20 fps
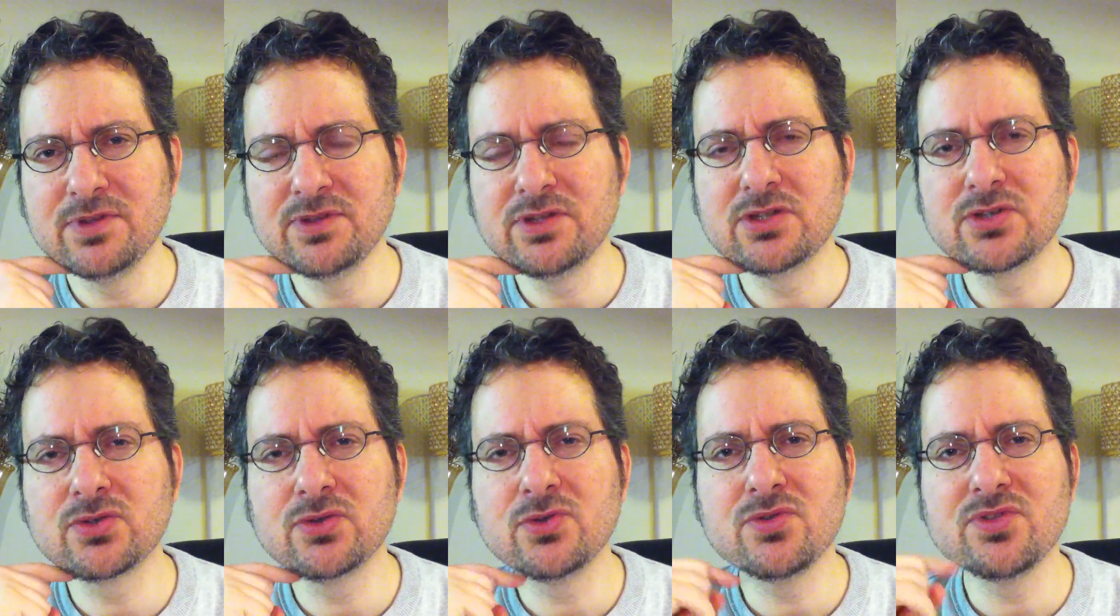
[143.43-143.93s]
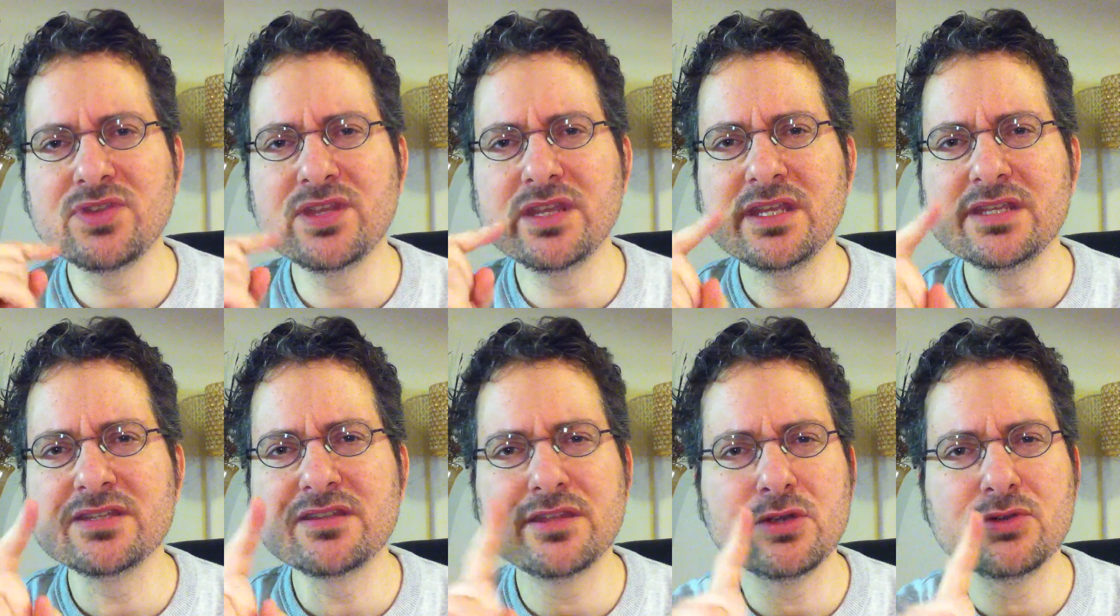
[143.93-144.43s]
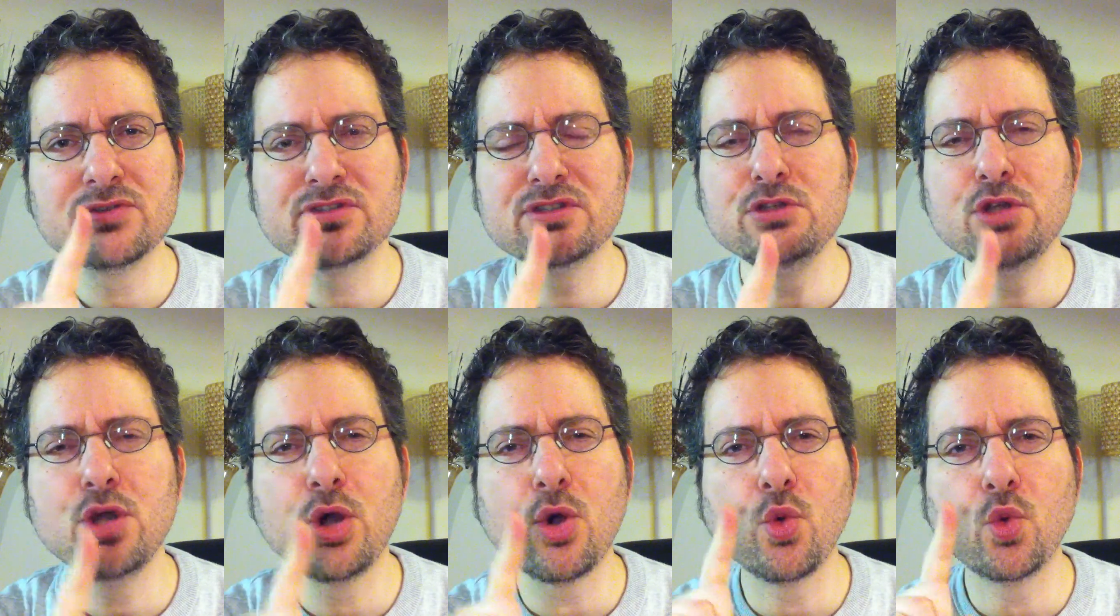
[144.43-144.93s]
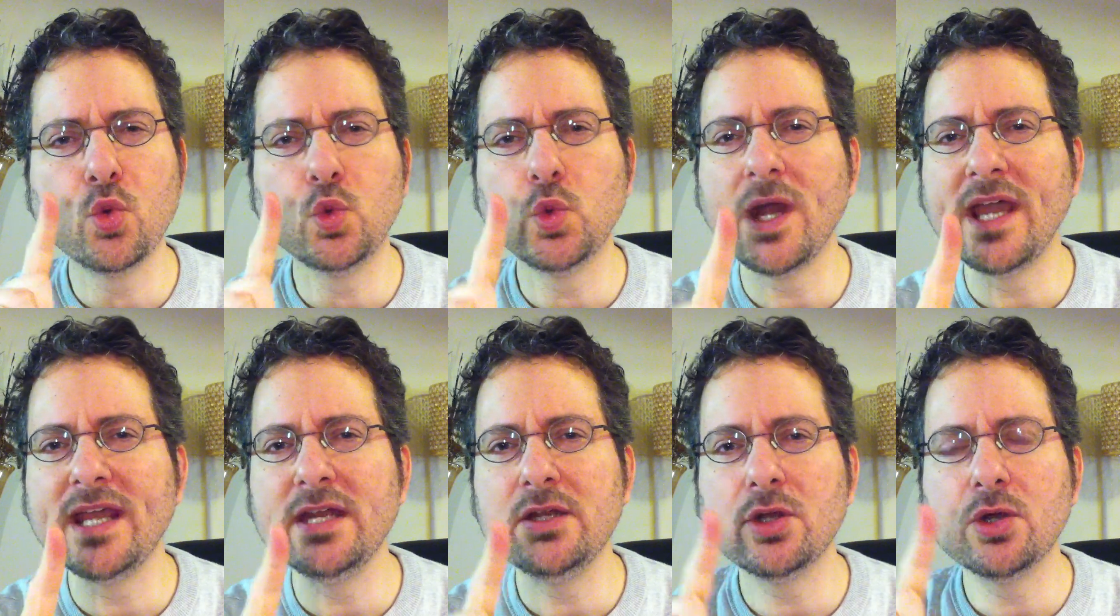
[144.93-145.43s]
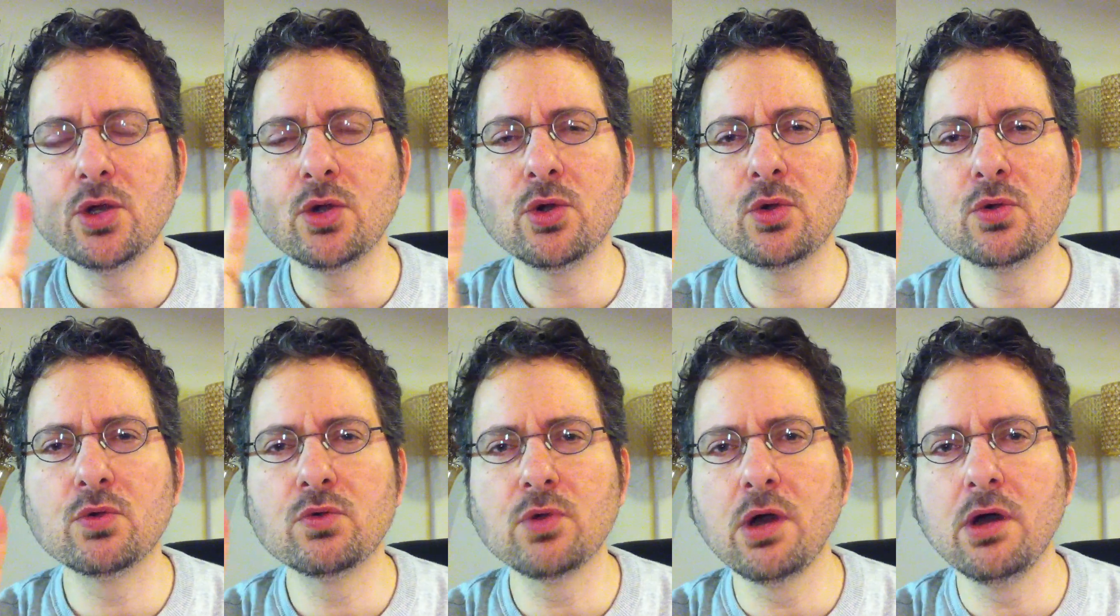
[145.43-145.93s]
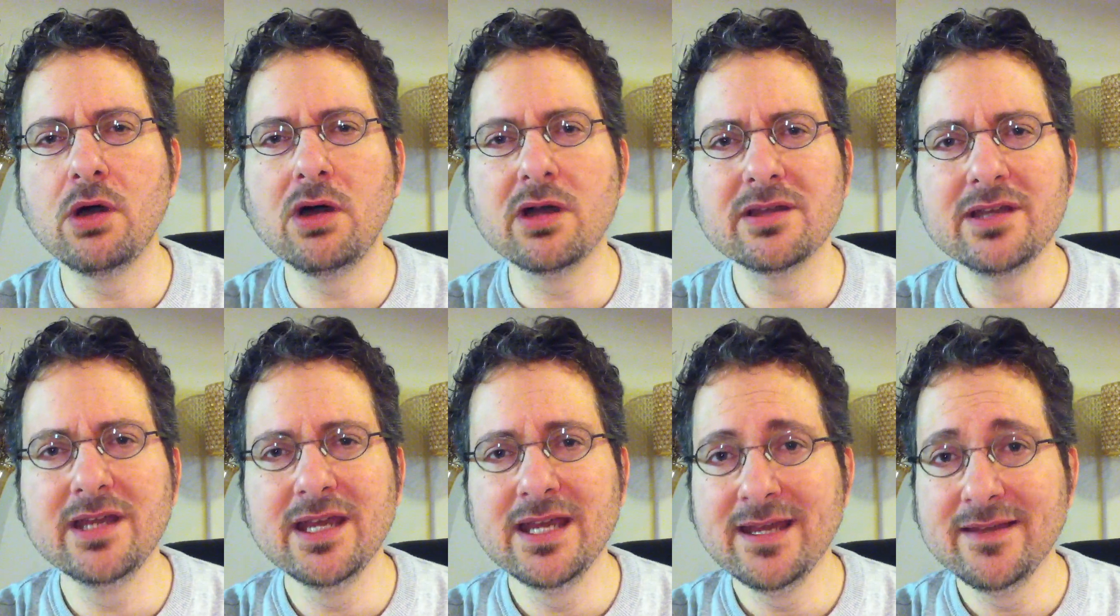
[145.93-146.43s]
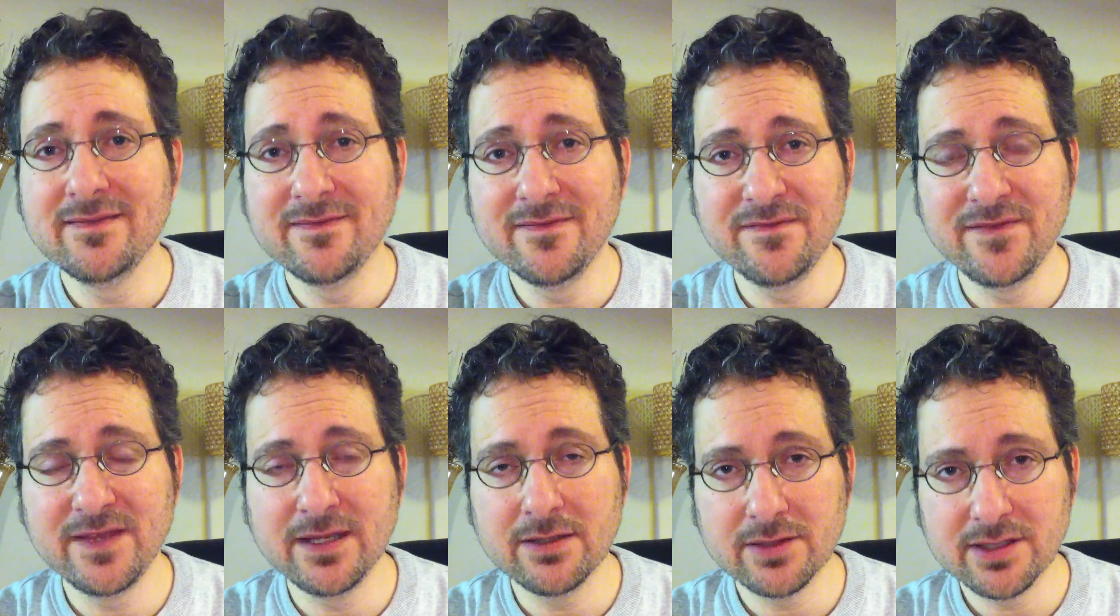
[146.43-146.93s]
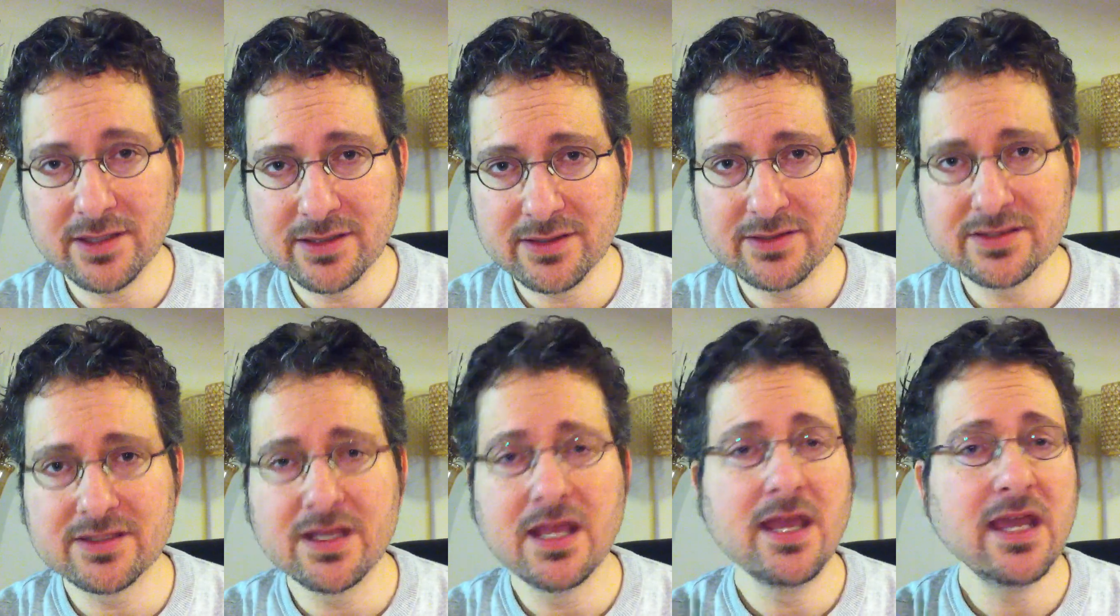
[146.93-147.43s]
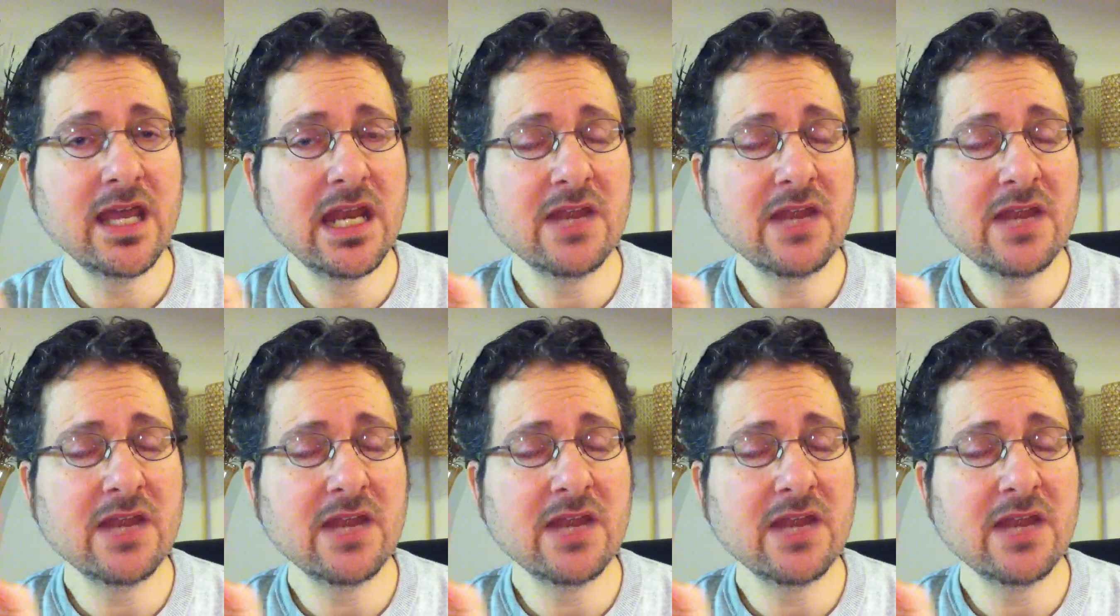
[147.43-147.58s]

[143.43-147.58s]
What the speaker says: But the truth is, there's no right or wrong feelings.